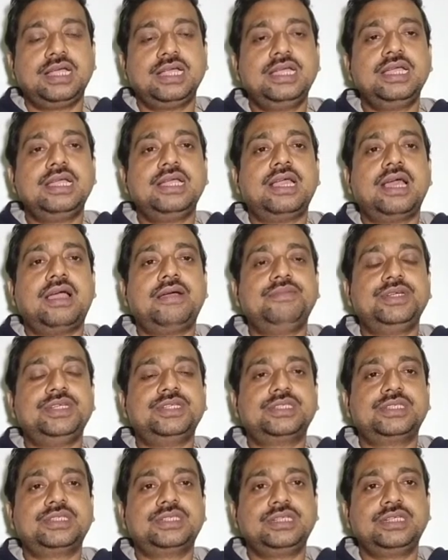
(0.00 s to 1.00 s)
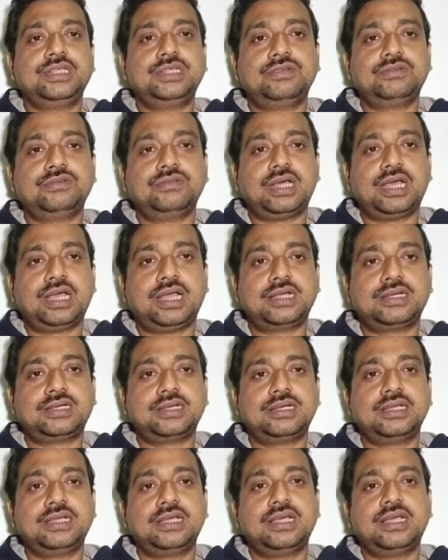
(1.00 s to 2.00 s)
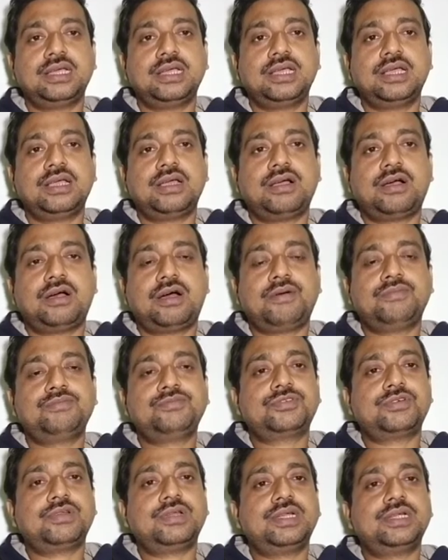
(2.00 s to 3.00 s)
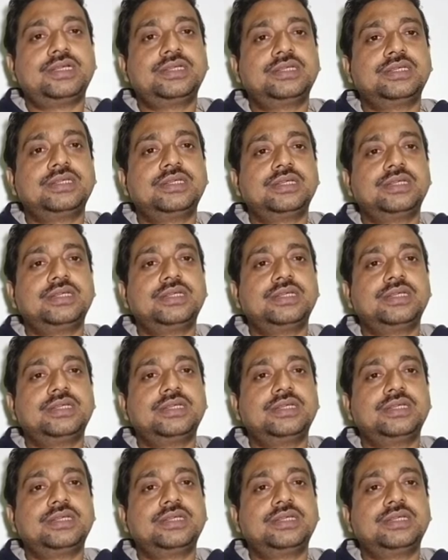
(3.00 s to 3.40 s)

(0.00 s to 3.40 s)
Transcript: dead habits, into that obsolete